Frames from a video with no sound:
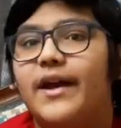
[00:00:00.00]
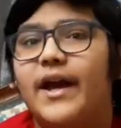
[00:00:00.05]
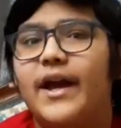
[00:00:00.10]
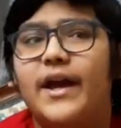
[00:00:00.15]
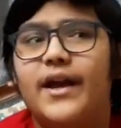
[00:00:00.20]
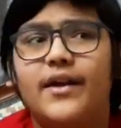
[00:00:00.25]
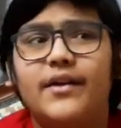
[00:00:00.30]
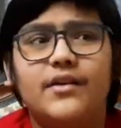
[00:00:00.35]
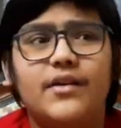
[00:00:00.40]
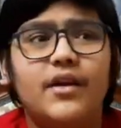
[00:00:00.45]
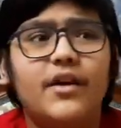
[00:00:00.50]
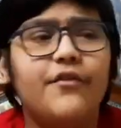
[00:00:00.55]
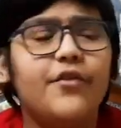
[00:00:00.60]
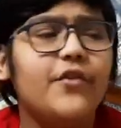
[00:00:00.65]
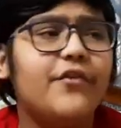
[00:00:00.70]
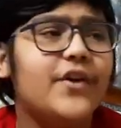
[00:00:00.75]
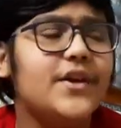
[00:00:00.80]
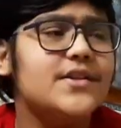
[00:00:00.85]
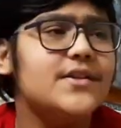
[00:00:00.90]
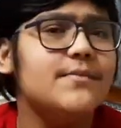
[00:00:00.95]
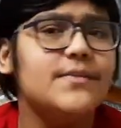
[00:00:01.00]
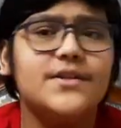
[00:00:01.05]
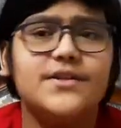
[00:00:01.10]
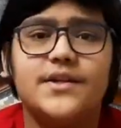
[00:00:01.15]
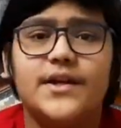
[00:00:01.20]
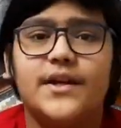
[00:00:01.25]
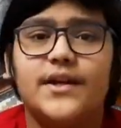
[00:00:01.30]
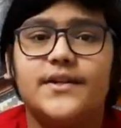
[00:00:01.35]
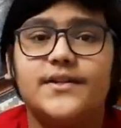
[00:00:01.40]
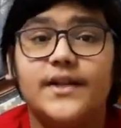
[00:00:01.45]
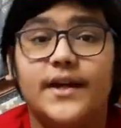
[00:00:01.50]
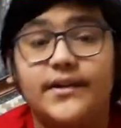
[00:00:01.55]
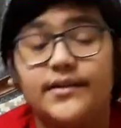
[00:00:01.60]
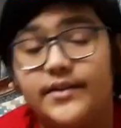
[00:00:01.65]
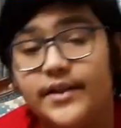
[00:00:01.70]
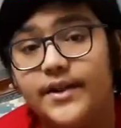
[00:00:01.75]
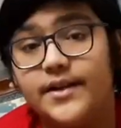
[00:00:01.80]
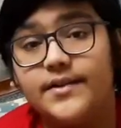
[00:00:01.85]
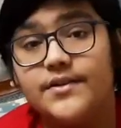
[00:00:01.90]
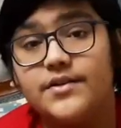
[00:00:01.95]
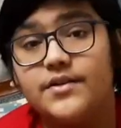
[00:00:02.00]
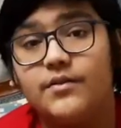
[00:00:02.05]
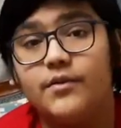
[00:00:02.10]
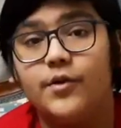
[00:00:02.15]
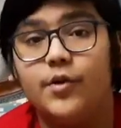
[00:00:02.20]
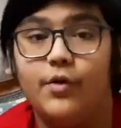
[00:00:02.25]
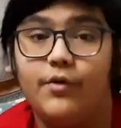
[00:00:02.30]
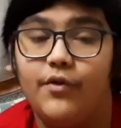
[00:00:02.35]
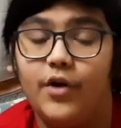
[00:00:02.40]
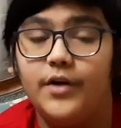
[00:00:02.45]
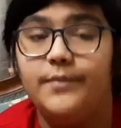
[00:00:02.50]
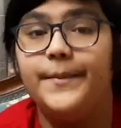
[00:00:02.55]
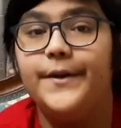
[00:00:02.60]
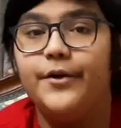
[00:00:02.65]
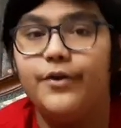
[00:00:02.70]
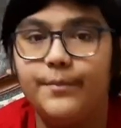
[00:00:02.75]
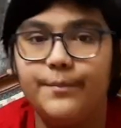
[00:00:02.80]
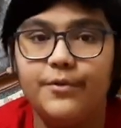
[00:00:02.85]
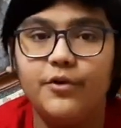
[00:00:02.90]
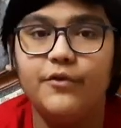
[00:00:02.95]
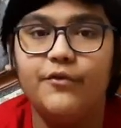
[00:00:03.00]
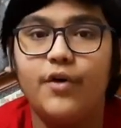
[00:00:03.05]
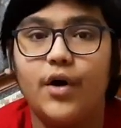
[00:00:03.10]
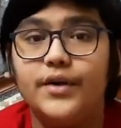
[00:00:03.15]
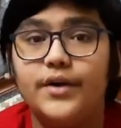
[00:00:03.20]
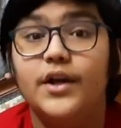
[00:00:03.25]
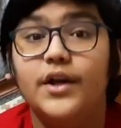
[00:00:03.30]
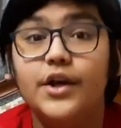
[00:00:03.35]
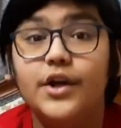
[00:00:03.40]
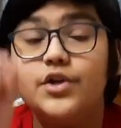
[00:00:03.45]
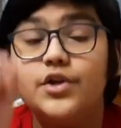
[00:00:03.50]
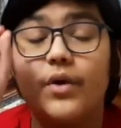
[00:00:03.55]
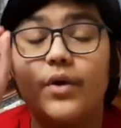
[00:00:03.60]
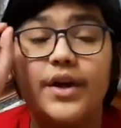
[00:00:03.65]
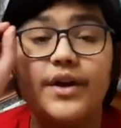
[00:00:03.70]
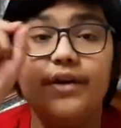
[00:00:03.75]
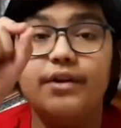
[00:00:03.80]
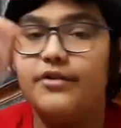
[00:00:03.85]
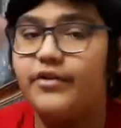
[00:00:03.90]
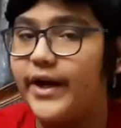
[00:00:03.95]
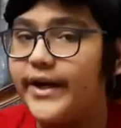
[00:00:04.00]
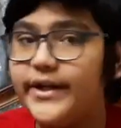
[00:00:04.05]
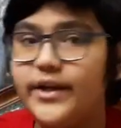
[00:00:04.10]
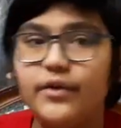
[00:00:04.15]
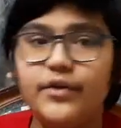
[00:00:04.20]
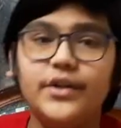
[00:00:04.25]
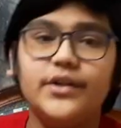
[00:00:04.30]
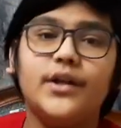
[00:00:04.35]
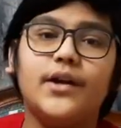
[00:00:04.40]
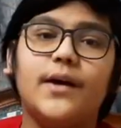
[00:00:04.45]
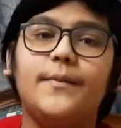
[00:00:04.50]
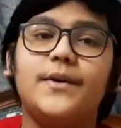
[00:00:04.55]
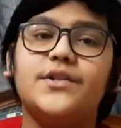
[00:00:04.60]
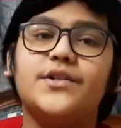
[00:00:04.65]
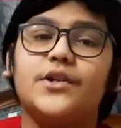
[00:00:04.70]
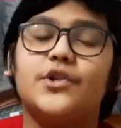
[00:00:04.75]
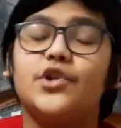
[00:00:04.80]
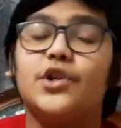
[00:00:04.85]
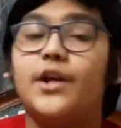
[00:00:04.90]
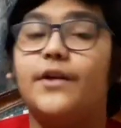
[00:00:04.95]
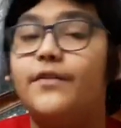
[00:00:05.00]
And if you find some mistakes and things you want me to improve on, you can write down in the comment section.